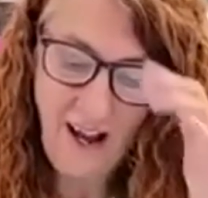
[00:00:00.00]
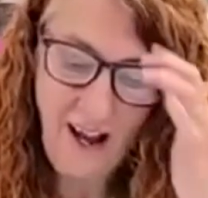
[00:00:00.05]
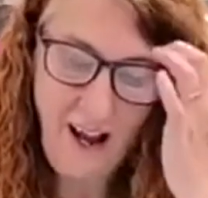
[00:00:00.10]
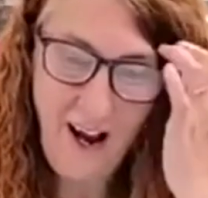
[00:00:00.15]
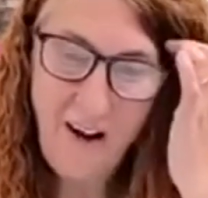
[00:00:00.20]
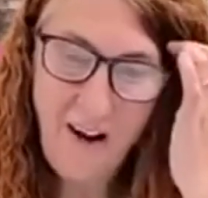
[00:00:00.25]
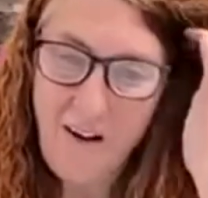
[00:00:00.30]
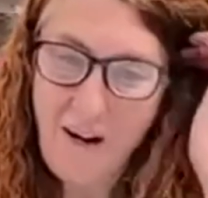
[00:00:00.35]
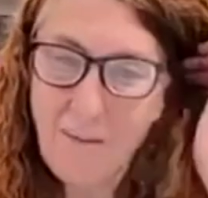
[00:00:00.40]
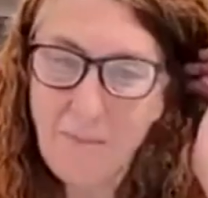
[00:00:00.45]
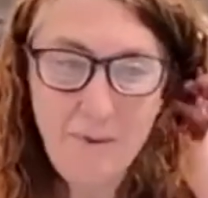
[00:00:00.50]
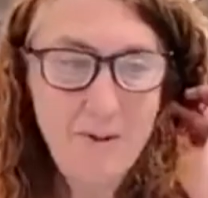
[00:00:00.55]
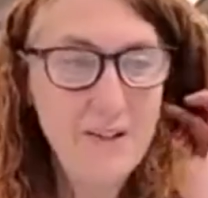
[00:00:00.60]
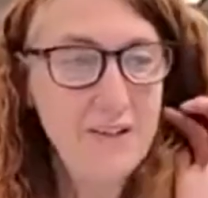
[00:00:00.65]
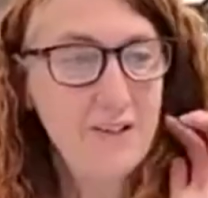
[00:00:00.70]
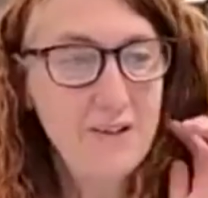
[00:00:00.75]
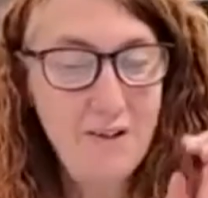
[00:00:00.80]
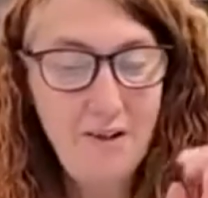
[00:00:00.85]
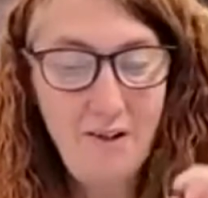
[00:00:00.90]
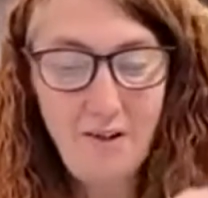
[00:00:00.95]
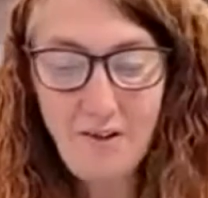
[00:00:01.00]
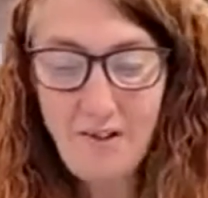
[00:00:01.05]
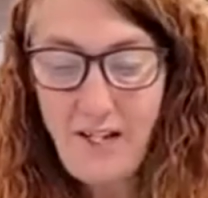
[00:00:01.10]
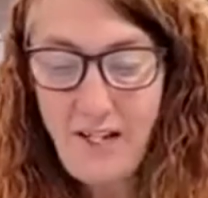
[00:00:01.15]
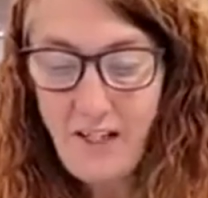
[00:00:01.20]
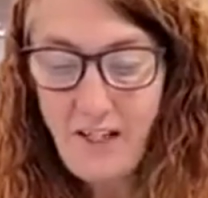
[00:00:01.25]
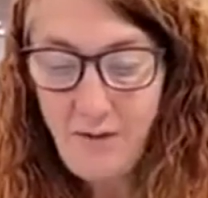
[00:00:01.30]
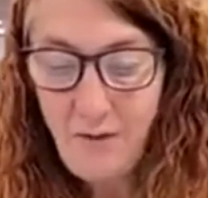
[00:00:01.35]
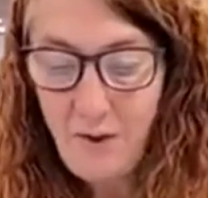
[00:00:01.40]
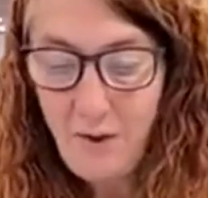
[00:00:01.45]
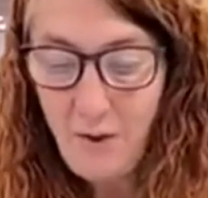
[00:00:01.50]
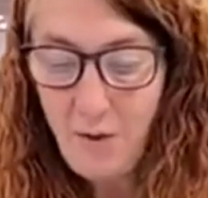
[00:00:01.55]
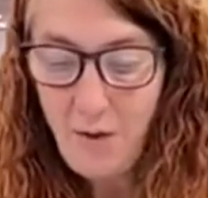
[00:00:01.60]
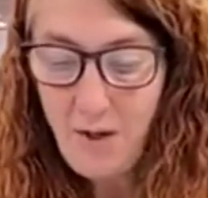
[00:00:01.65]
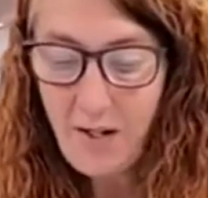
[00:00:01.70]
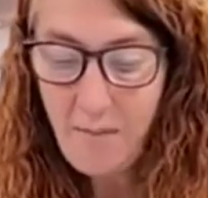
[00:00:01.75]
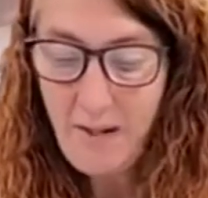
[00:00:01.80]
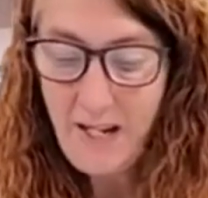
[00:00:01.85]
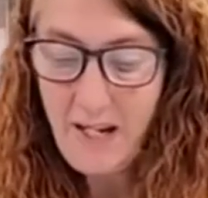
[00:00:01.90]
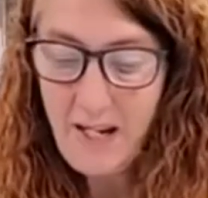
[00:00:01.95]
All right, boys and girls, thanks for
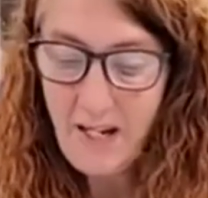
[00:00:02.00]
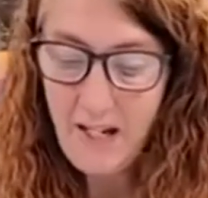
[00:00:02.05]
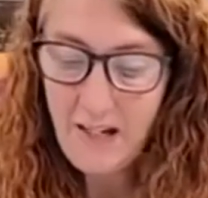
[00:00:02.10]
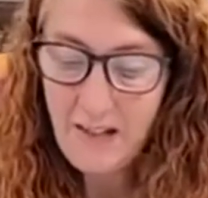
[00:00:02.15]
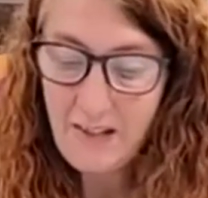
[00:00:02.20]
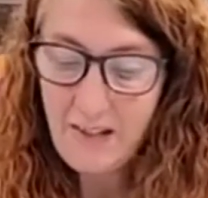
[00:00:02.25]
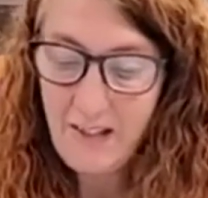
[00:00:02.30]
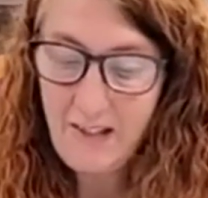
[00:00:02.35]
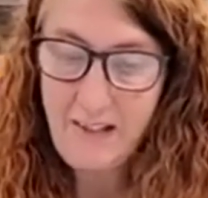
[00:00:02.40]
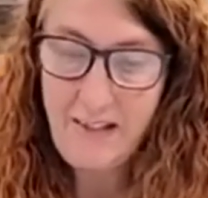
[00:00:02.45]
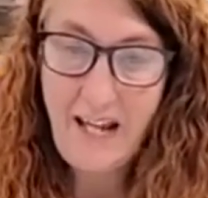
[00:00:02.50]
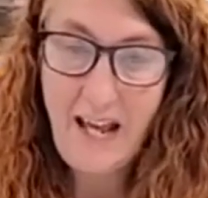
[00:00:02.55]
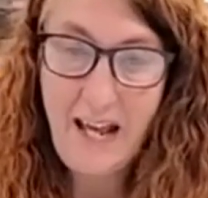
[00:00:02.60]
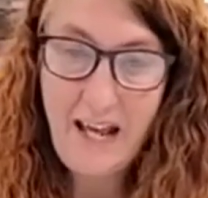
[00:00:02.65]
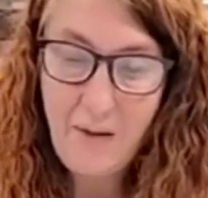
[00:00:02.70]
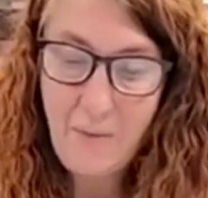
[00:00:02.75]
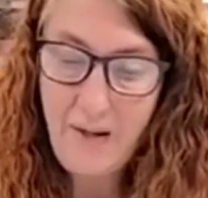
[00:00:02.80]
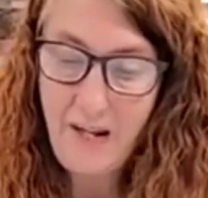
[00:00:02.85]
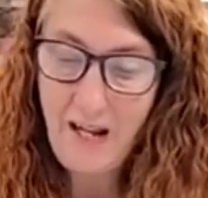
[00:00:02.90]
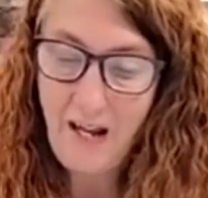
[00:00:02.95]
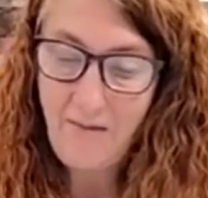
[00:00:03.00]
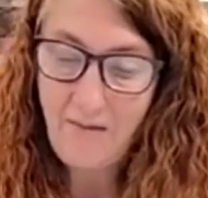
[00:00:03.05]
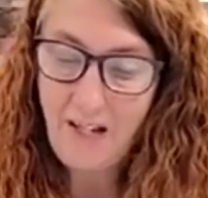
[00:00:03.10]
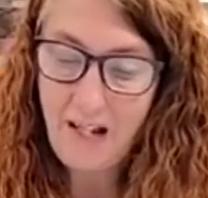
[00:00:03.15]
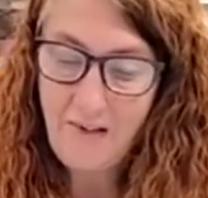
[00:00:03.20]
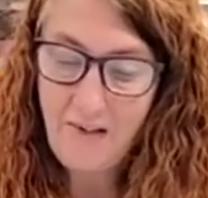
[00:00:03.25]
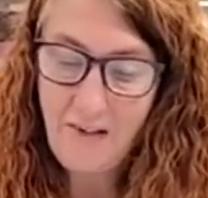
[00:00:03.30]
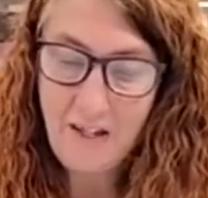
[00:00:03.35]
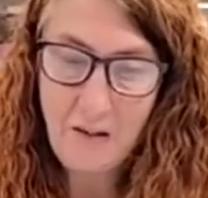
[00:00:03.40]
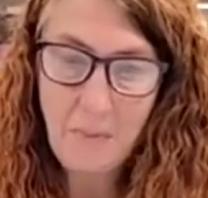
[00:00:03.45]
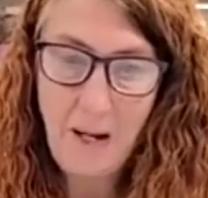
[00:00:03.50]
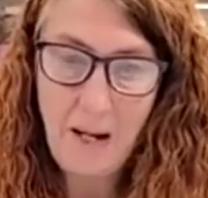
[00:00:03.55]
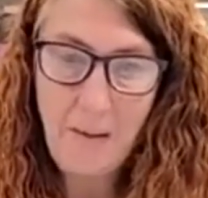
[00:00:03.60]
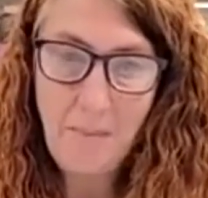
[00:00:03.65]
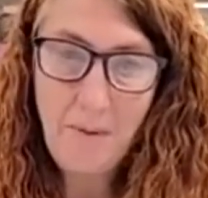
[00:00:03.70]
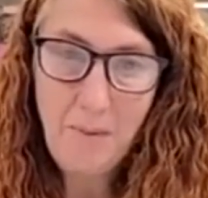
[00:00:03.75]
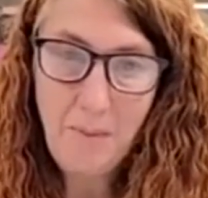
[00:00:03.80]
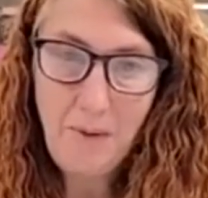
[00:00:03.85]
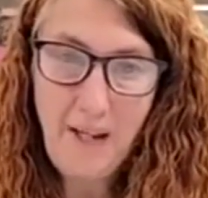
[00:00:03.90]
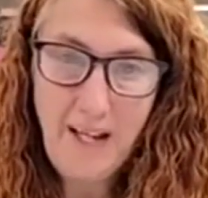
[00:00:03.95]
joining me. Today we have done this
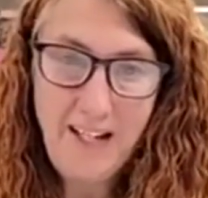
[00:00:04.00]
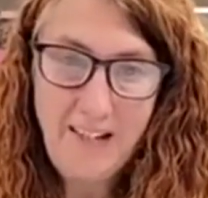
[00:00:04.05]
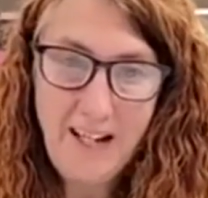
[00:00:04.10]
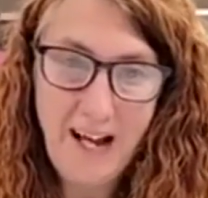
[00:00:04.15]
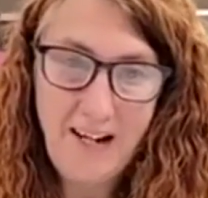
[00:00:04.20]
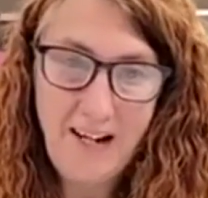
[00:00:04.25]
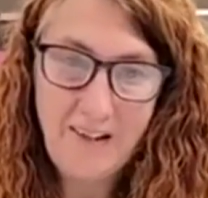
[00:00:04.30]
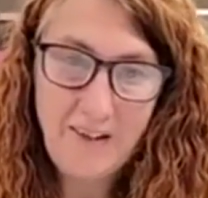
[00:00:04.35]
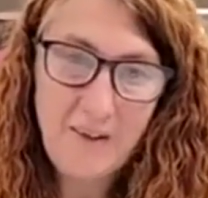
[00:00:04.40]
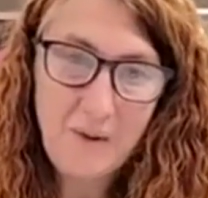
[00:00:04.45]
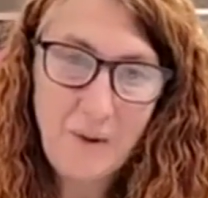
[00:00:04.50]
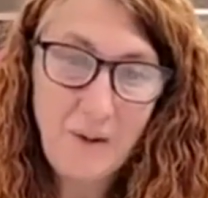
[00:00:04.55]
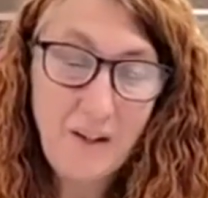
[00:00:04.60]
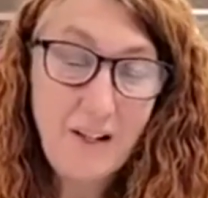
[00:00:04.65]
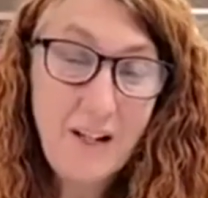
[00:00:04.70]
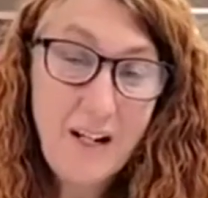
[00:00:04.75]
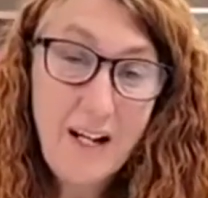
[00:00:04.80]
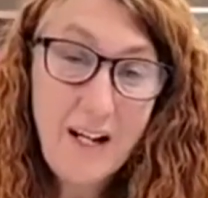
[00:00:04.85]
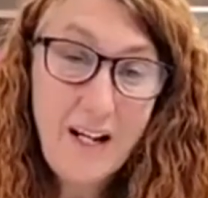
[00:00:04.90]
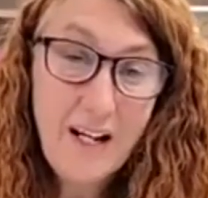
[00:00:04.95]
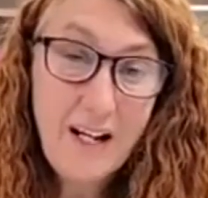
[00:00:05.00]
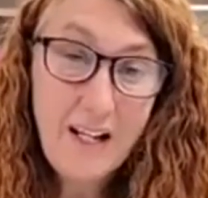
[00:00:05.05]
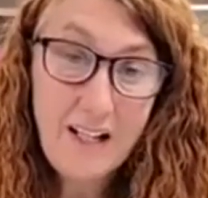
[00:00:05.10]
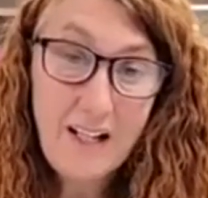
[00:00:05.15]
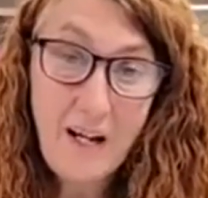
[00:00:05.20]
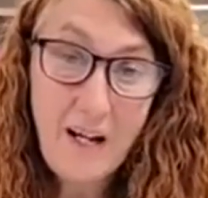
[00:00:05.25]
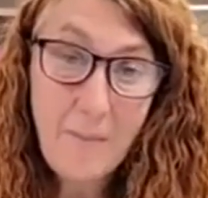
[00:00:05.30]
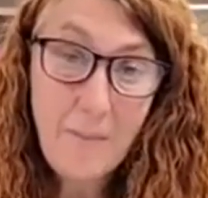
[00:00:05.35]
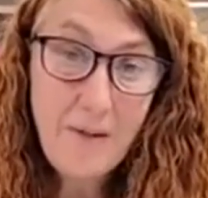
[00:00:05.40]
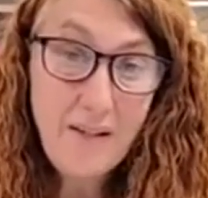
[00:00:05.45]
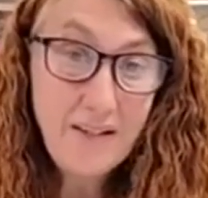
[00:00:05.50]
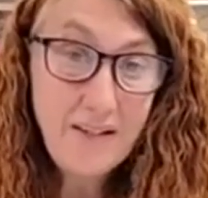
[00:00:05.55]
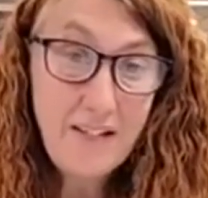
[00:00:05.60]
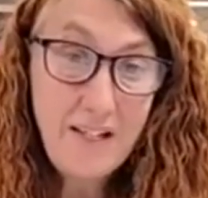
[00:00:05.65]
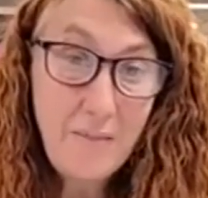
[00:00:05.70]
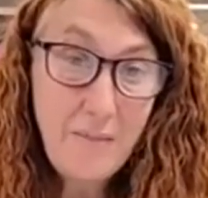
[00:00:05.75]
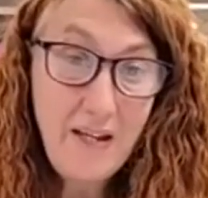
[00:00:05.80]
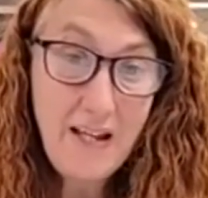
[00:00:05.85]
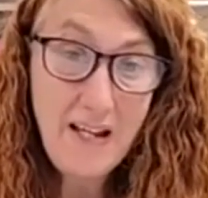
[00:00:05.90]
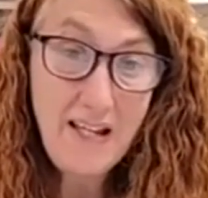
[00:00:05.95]
paper plate dinosaur. Come
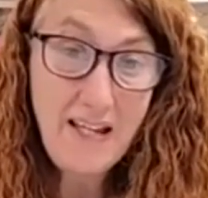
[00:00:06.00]
see me